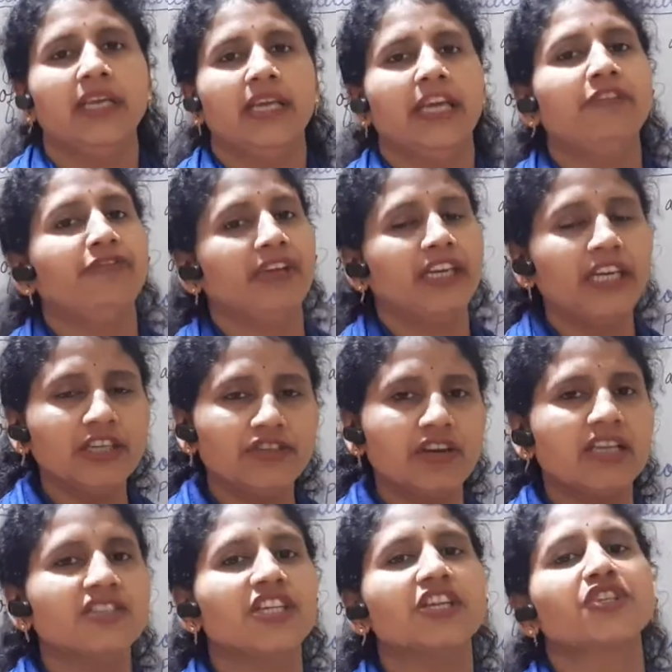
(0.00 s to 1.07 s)
if any
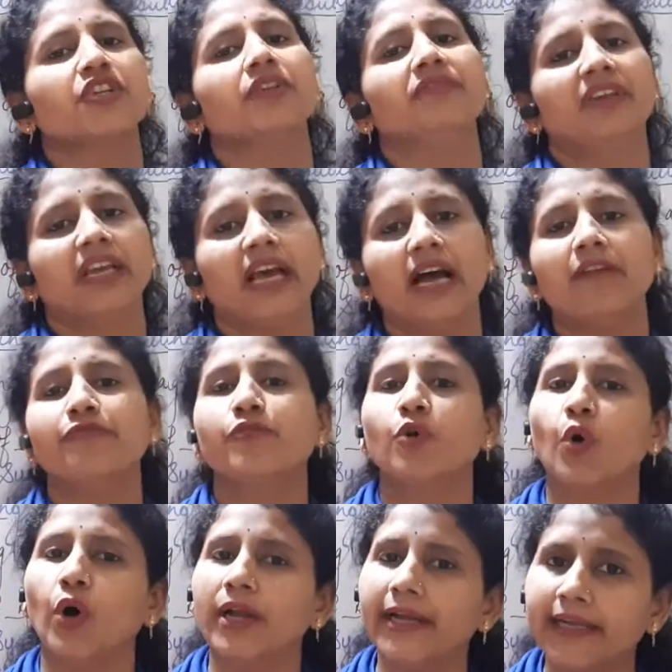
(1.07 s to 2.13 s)
transaction we have
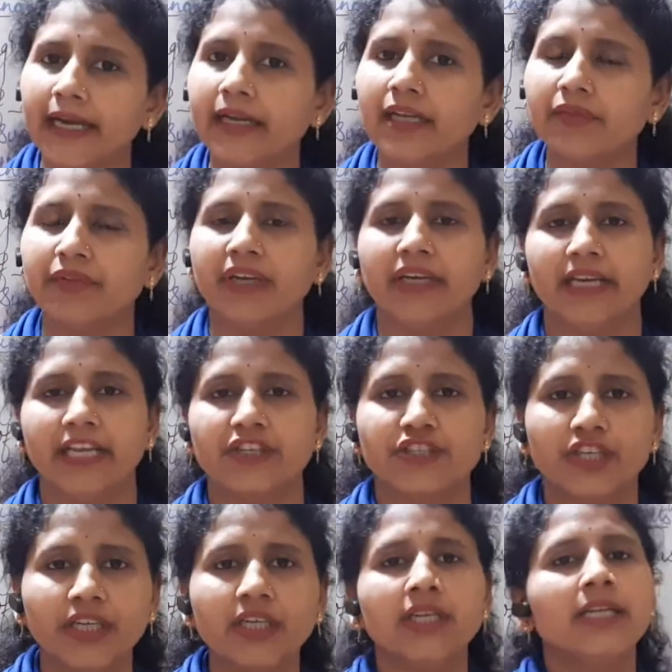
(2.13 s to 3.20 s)
qualitative in
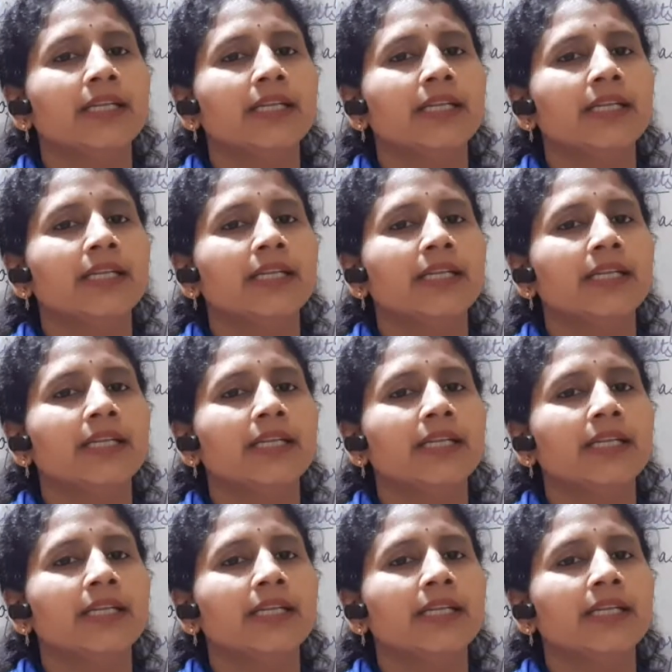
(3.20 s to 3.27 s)
nature,